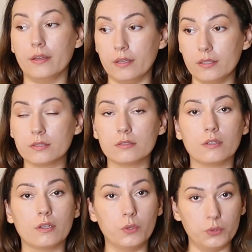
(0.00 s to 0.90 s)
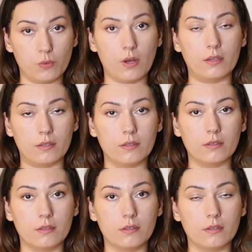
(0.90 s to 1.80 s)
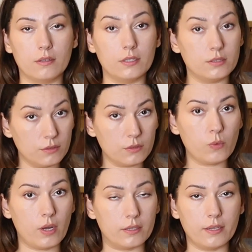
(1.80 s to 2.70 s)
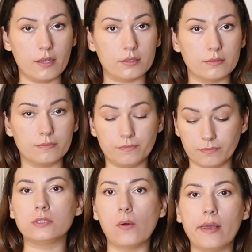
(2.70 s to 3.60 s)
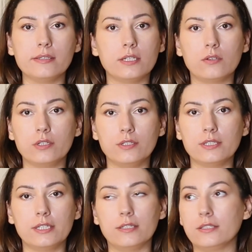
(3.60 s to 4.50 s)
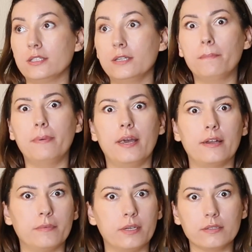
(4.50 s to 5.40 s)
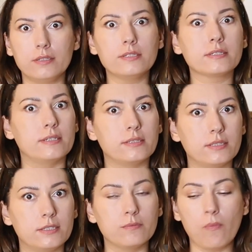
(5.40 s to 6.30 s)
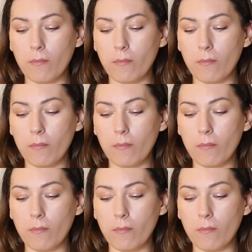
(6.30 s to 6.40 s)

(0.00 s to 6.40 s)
is a good one. It's a good one, yes. So as I already said, it's not bad. I'm not disgusted.